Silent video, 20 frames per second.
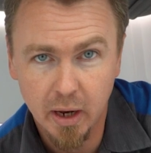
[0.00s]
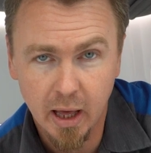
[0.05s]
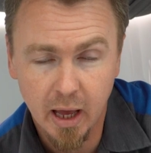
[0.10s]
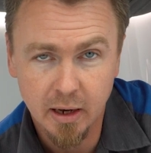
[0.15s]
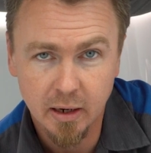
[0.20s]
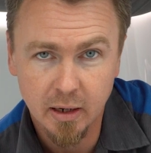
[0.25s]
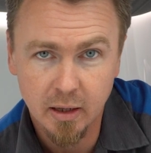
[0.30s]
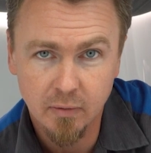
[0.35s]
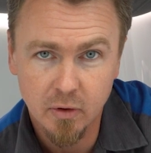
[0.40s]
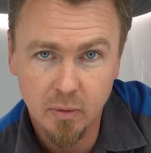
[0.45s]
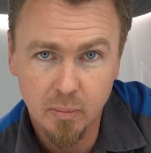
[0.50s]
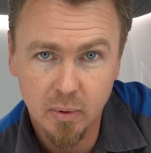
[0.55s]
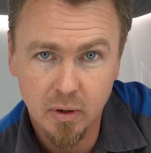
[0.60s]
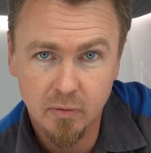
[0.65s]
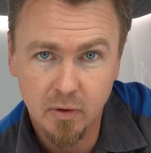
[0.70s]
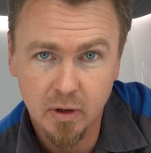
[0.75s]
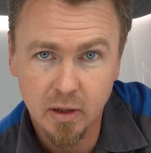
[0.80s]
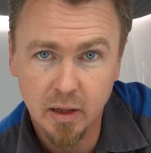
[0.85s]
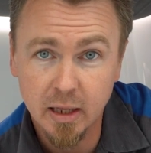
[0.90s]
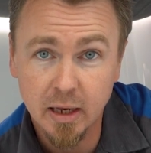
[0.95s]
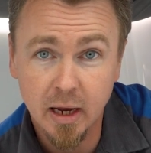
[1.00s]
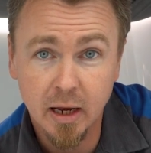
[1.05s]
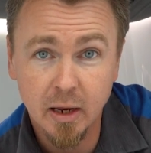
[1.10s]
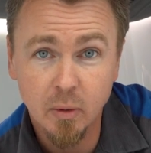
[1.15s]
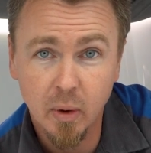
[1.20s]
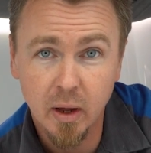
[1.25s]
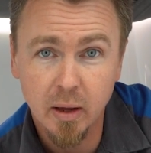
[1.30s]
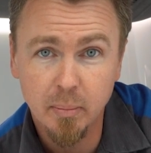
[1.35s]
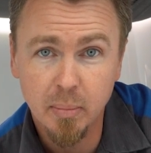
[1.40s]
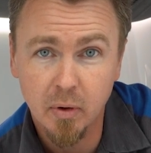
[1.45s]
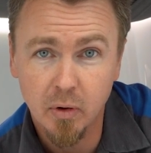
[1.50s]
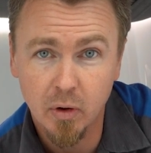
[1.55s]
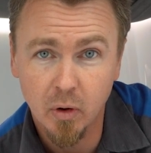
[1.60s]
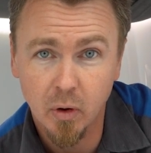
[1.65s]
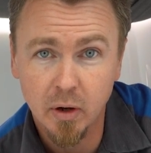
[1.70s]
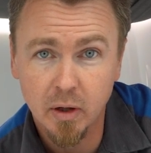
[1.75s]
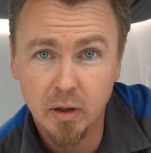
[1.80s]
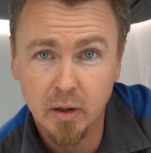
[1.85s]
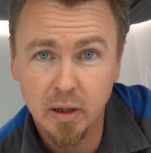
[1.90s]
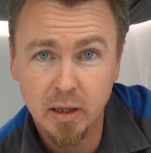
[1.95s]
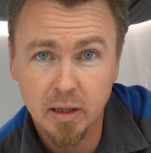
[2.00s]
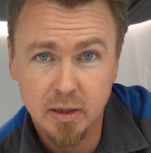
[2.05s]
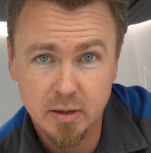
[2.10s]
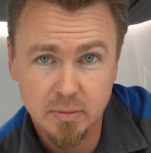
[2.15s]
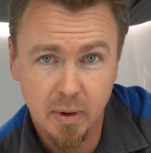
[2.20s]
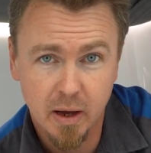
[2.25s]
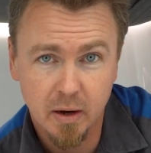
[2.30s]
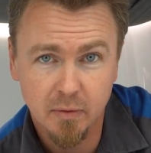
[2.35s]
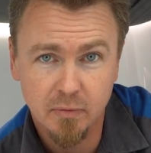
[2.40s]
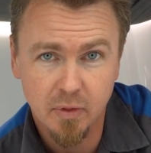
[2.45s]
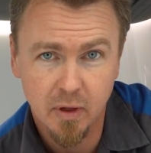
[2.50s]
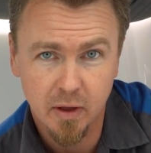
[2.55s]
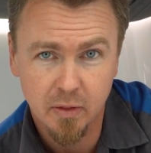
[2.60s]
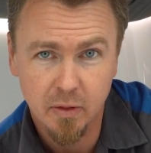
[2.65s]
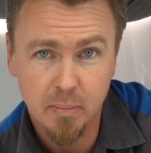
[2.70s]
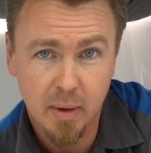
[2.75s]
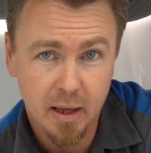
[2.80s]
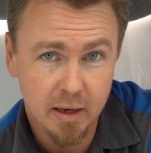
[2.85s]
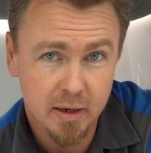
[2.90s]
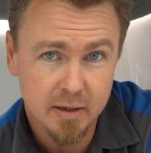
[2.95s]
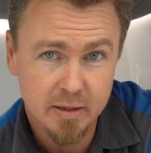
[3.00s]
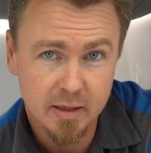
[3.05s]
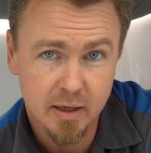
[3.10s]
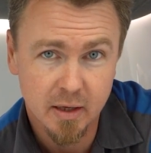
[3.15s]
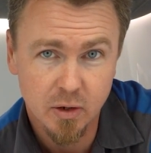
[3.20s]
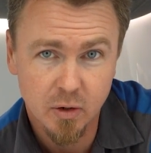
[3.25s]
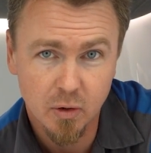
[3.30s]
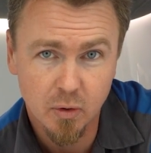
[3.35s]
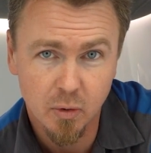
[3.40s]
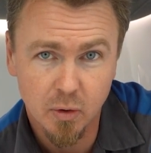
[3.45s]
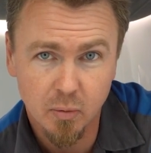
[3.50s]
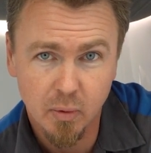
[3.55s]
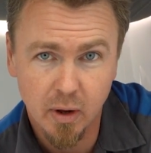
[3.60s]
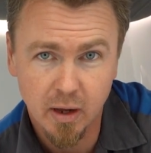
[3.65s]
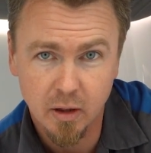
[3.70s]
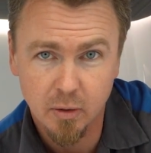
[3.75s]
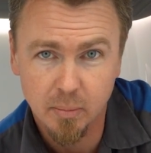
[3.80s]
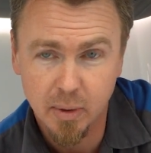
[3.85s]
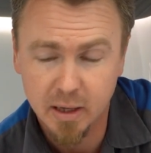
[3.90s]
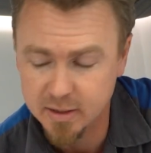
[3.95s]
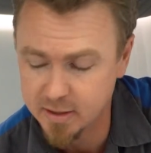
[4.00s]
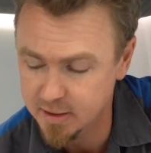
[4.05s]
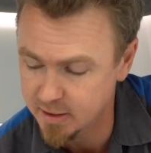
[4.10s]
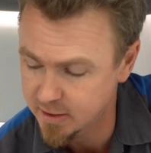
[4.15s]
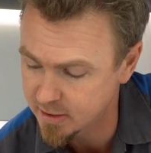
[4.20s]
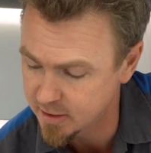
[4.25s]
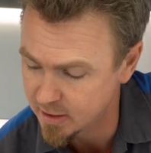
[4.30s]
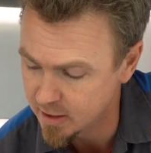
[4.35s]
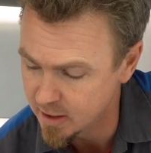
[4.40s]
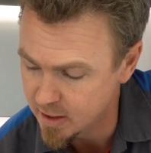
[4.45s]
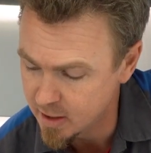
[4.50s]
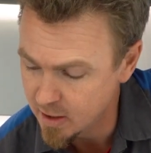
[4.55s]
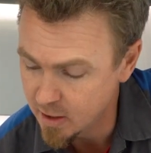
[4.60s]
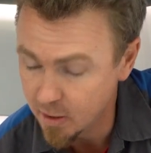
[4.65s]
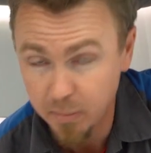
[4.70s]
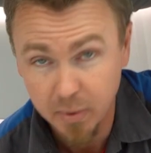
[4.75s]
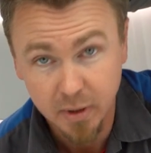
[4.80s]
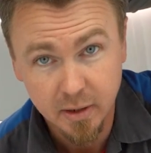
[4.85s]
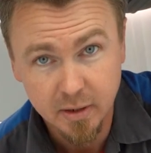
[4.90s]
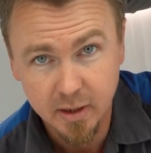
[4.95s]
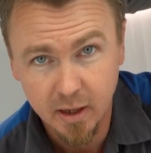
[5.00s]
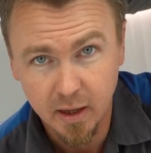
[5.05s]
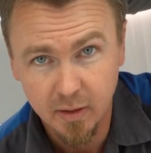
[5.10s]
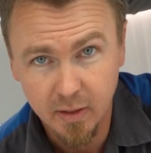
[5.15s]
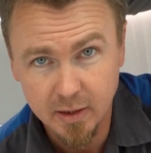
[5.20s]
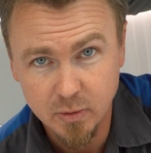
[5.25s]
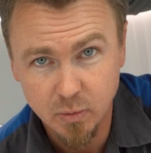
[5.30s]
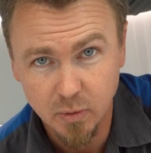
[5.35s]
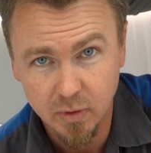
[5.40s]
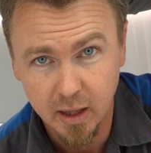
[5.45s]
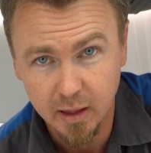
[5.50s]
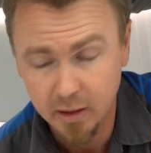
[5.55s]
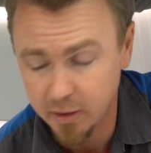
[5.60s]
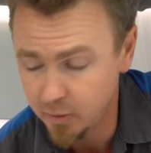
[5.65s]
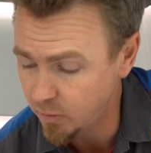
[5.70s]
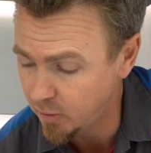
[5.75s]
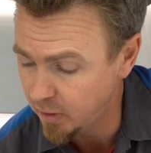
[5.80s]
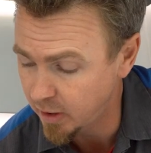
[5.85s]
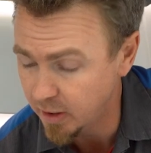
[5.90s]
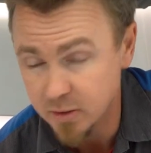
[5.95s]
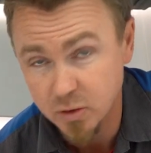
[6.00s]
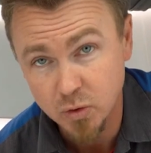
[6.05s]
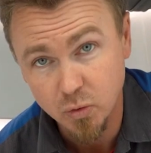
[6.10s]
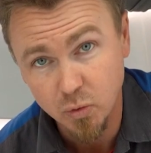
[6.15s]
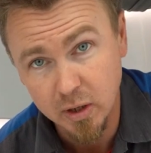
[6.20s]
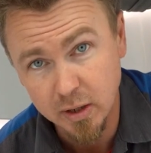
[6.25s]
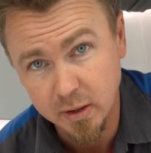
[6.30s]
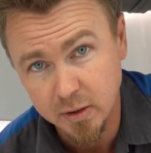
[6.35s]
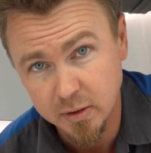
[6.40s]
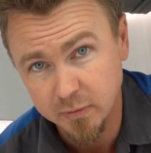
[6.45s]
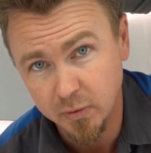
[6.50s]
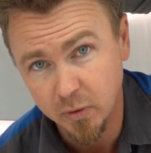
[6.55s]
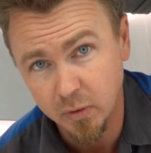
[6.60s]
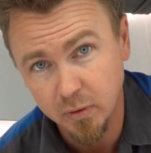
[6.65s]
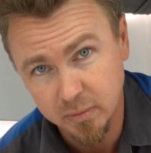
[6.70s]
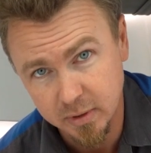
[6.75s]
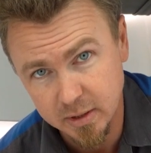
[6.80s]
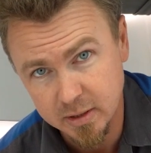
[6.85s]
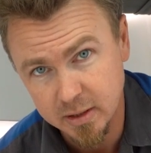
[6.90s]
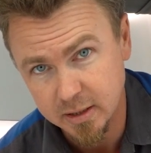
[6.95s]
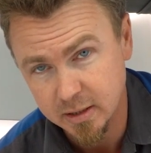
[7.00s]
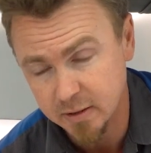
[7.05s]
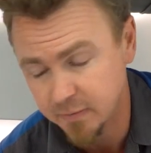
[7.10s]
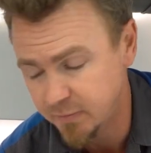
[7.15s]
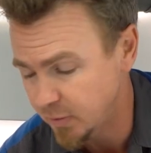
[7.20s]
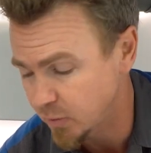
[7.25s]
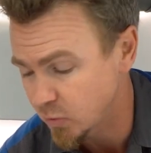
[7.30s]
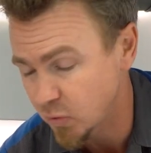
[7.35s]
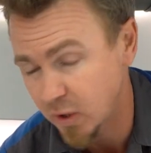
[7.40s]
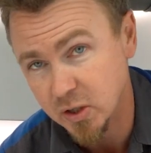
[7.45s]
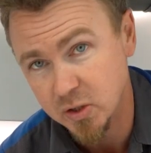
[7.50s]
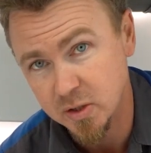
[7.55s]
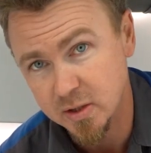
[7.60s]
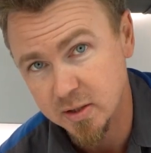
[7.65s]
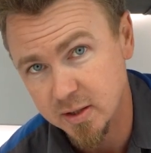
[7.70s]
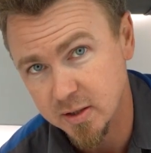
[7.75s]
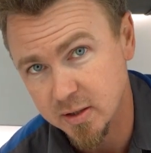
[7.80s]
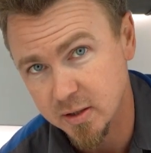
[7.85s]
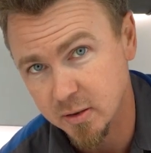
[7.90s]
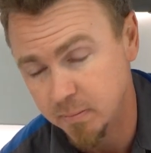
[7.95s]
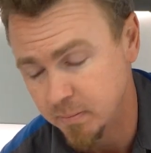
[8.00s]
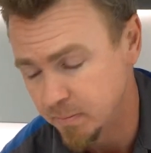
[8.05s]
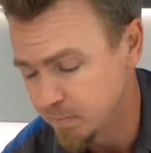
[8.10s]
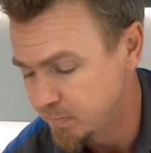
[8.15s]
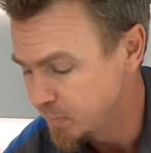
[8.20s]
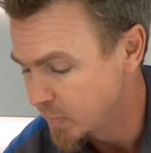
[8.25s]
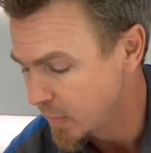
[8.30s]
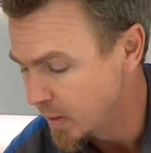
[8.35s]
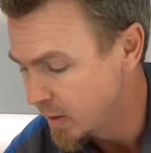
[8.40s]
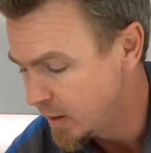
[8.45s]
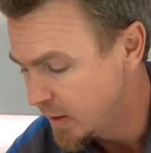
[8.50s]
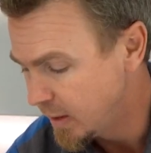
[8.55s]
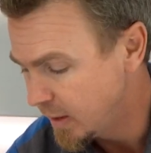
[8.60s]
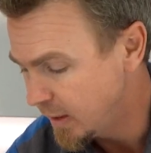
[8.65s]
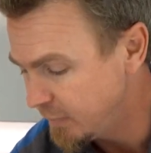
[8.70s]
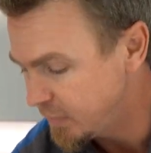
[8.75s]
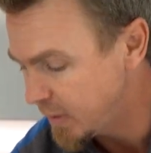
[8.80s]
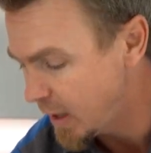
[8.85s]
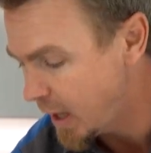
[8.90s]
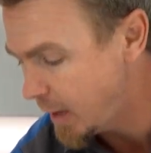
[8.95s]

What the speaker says: it out and give it a bit of a clean anyway, periodically, as part of the maintenance that you do on a regular basis. But that's what that little screen is for. It's a filtration system. If there